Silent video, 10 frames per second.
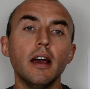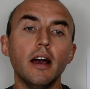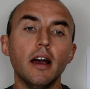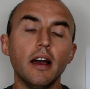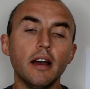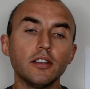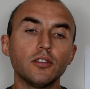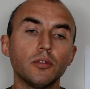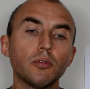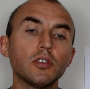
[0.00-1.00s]

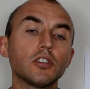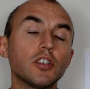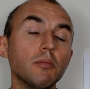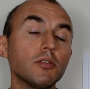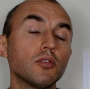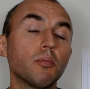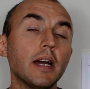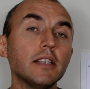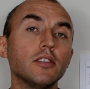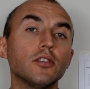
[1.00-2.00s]
it was extremely
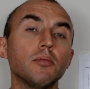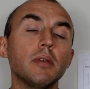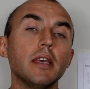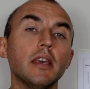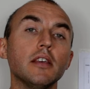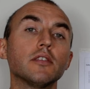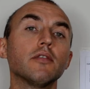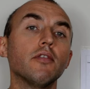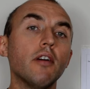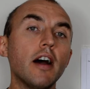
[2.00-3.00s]
surprising to me, is
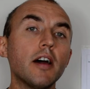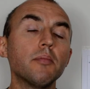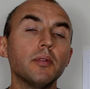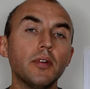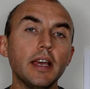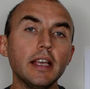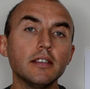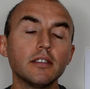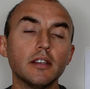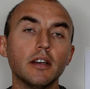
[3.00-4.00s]

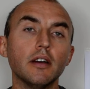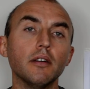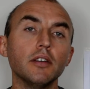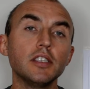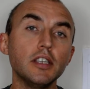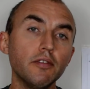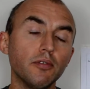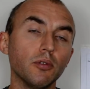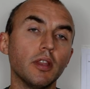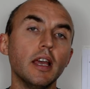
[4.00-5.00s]
farm-raised
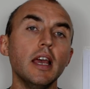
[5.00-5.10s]
seafood,